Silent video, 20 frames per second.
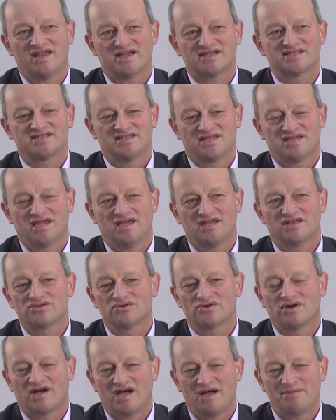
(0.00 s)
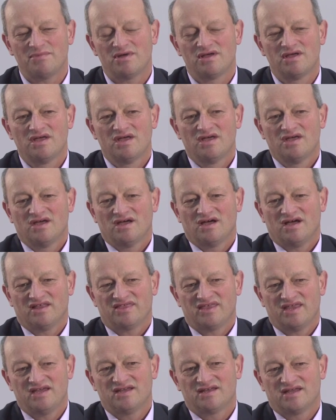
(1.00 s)
next decade to come, I
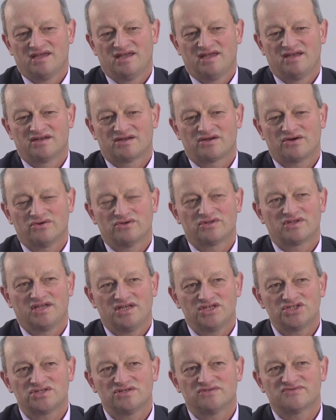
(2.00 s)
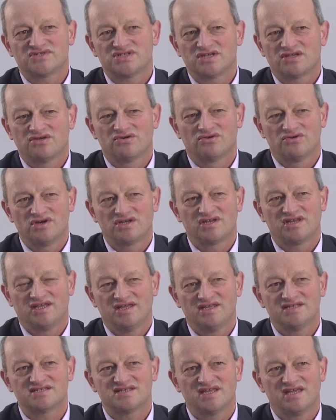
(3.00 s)
think the connotation of
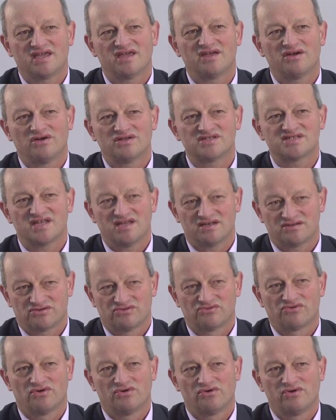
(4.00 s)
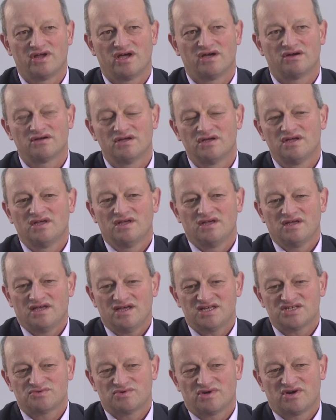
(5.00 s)
security is taking on central role now.
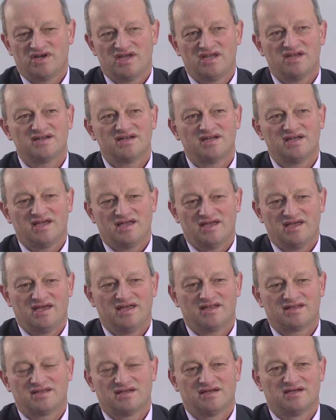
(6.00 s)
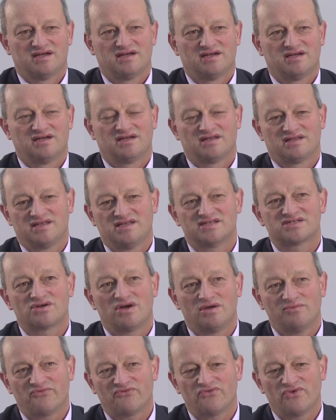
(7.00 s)
As we're here at this
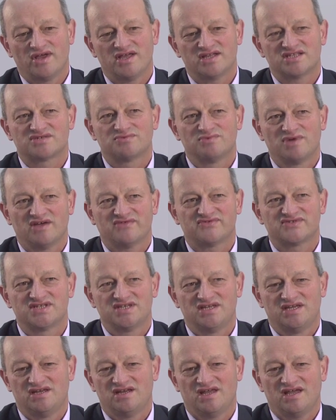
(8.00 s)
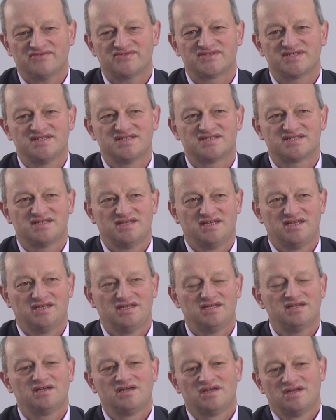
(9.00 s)
conference, we have seen
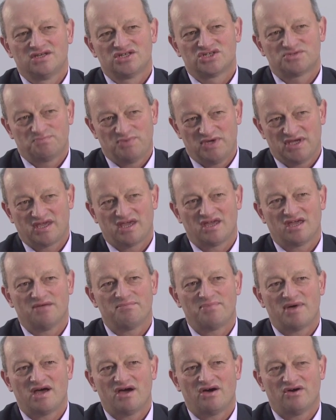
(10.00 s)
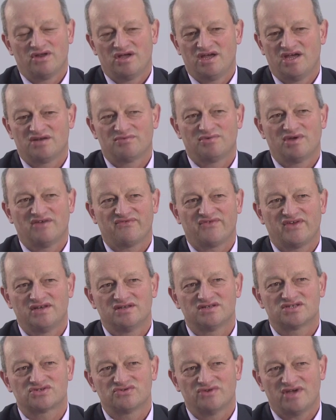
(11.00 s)
FCC speaking about it, we have
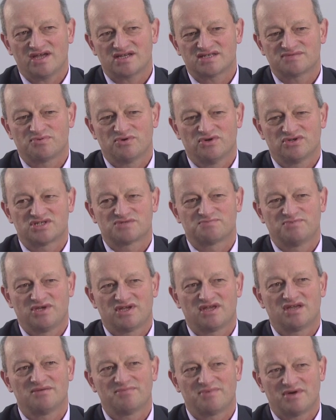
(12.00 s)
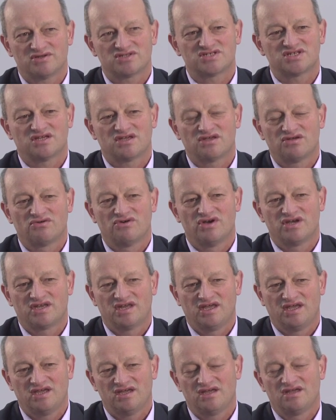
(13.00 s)
industry experts speaking about
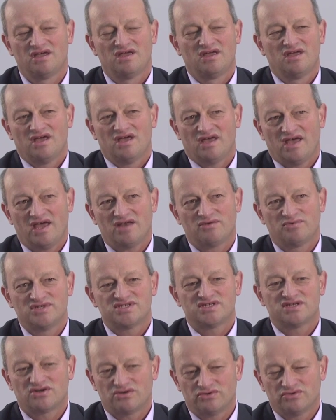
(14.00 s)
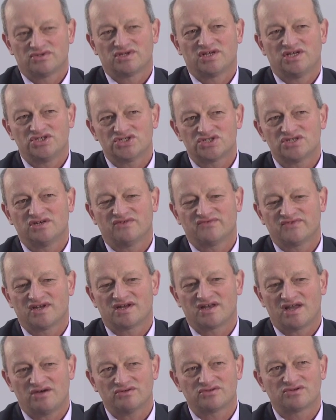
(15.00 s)
security, and with the connotation of the
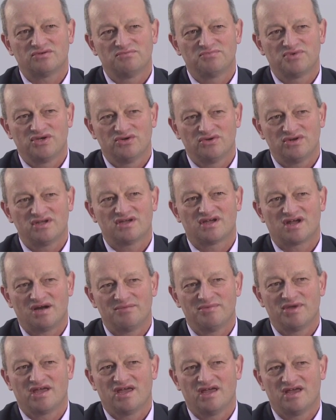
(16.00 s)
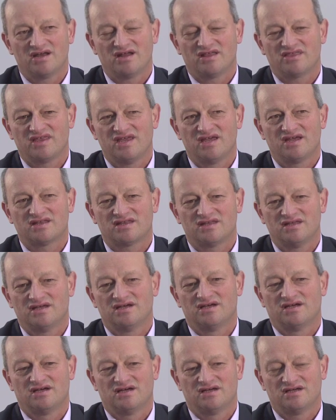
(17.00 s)
cloud computing coming in, I think
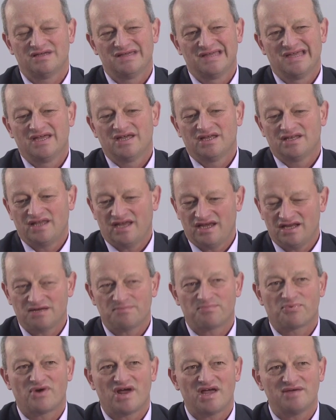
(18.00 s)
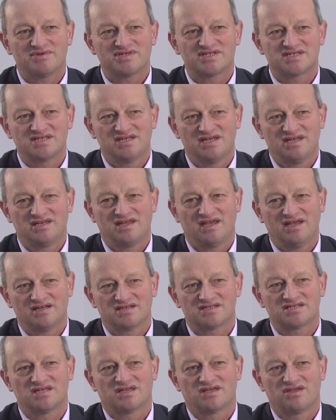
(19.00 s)
data privacy,
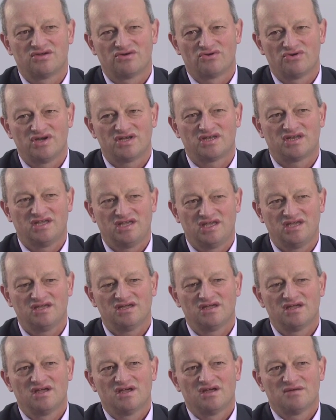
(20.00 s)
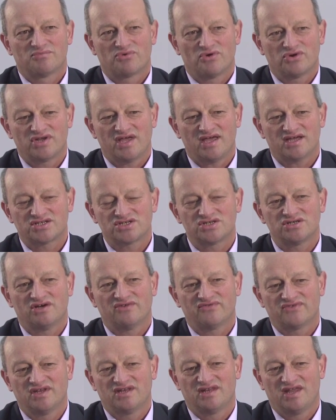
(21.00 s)
data security, protection
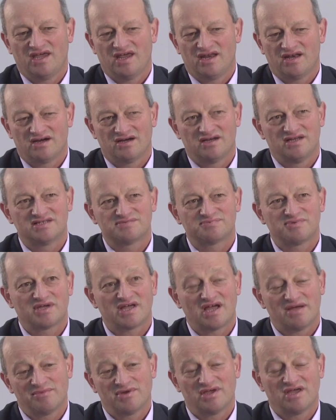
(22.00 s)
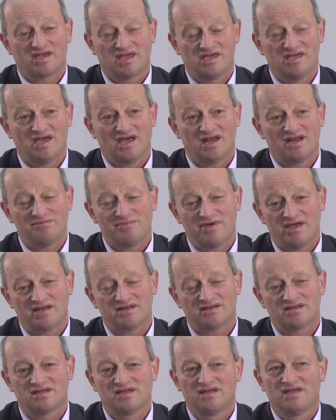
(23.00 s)
of the data is becoming a key element.